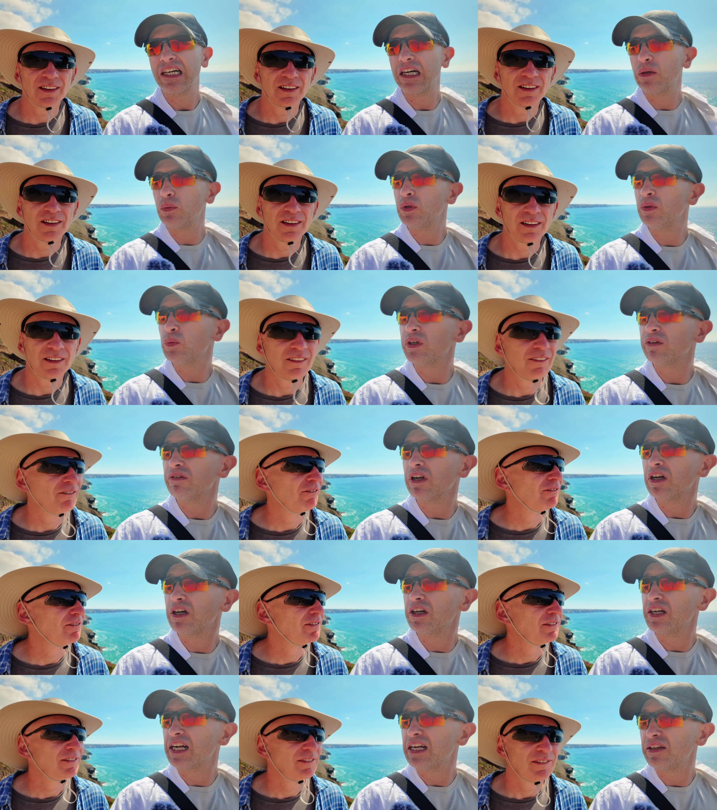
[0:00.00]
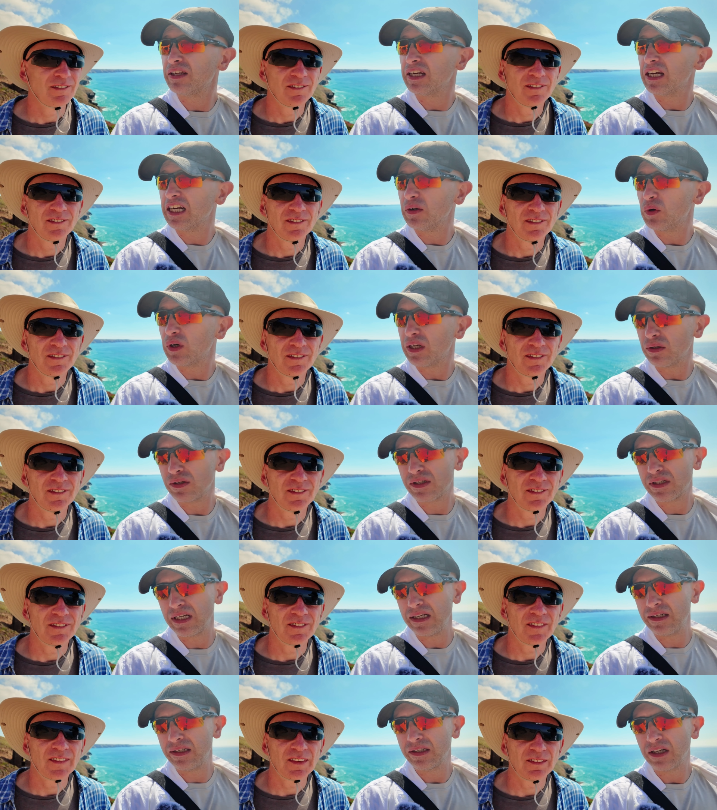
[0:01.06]
Speaker 1: I wouldn't want to rely on anything anyone else
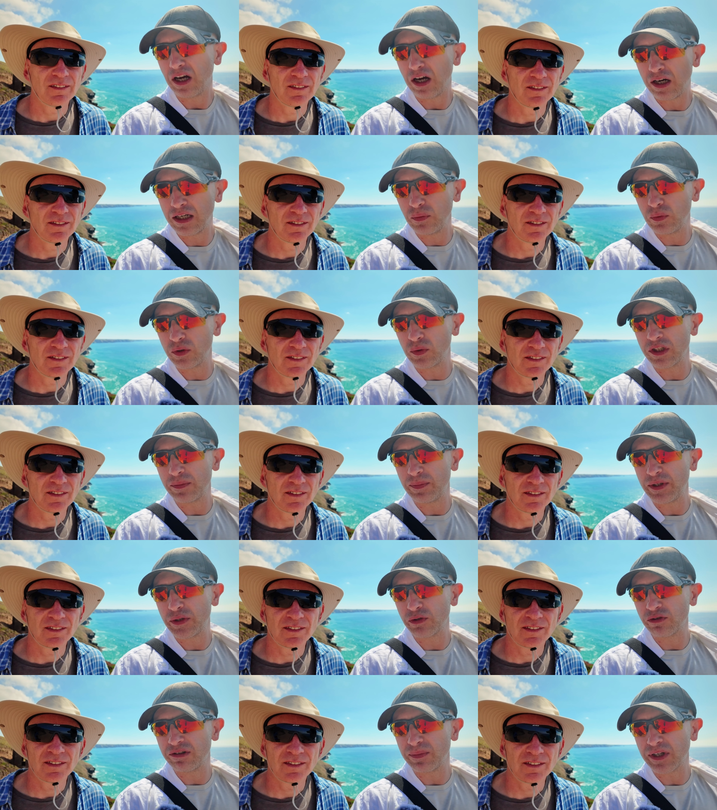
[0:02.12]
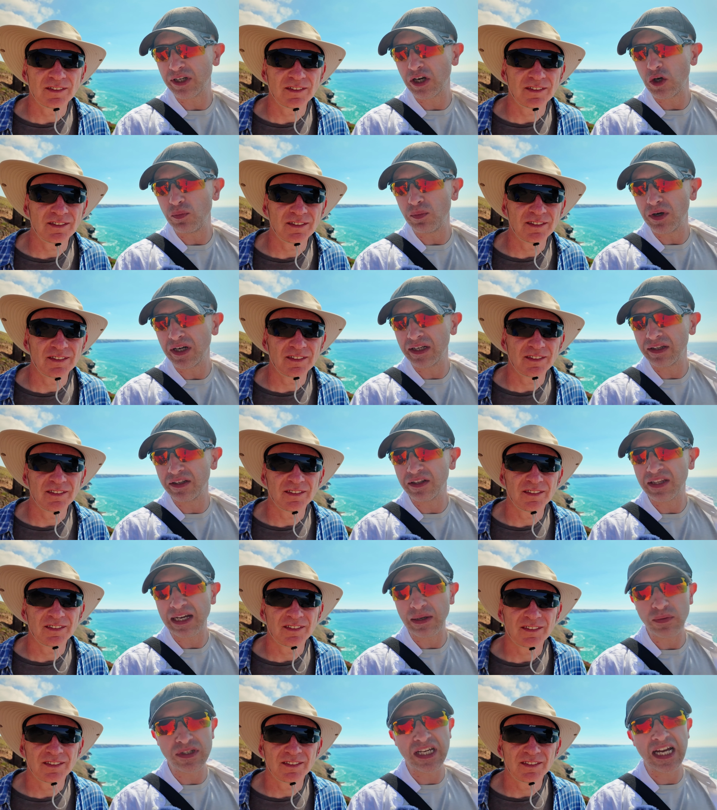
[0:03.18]
said. I would want to be sure in my own mind that
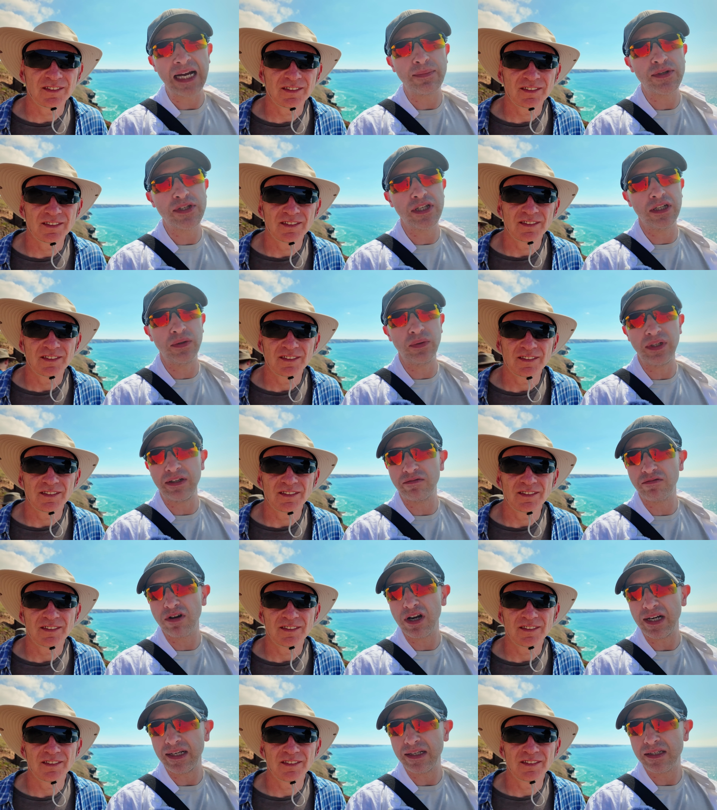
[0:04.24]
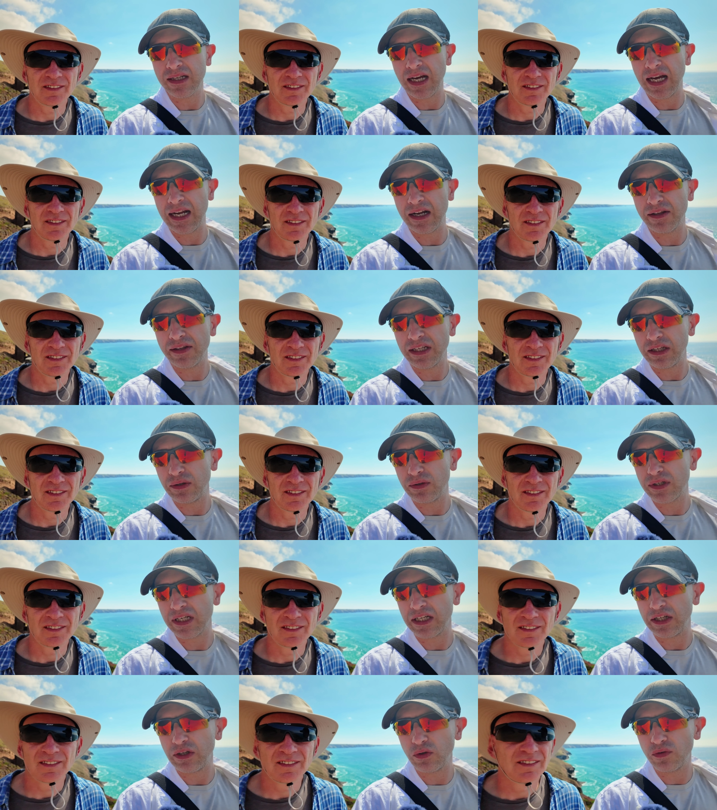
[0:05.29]
that was absolutely right. And I think you
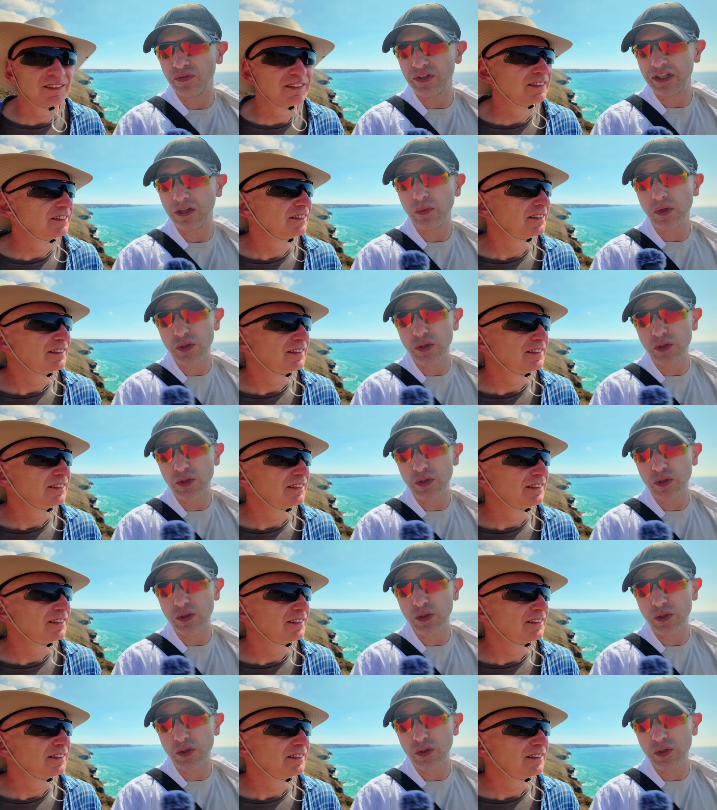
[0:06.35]
said in your video,